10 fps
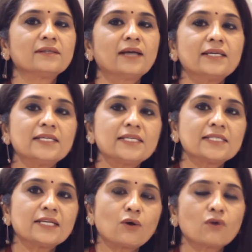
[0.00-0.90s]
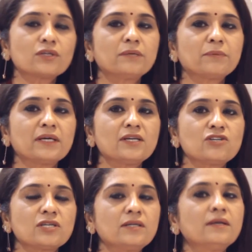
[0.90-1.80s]
And it is a long term
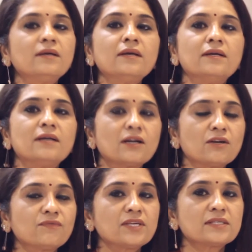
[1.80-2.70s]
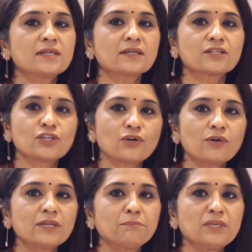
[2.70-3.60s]
condition. None of these are
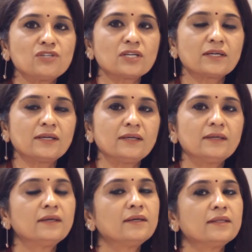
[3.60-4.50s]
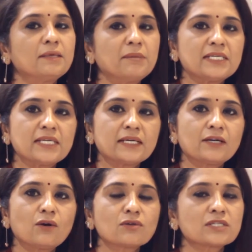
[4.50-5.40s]
cured immediately. They may take a
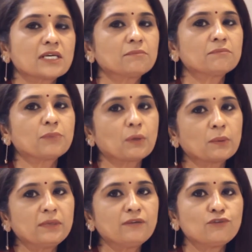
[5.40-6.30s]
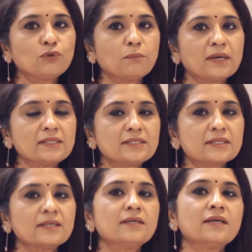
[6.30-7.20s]
long time, probably few
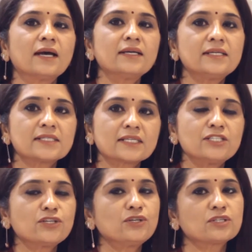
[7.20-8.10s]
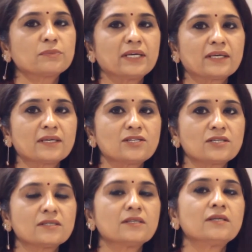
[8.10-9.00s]
months, and it is a continuous
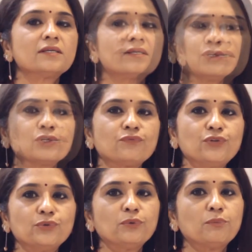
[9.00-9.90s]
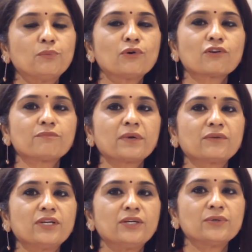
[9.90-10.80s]
medication. To view more of my
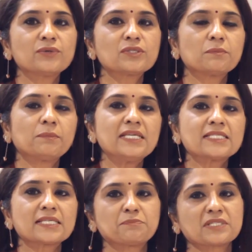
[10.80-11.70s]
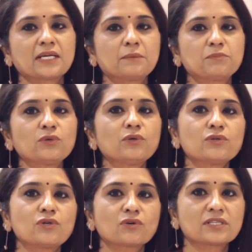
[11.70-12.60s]
videos, please subscribe to
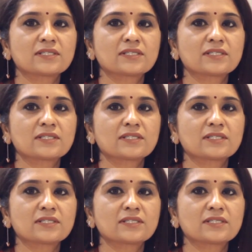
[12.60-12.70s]
Dr.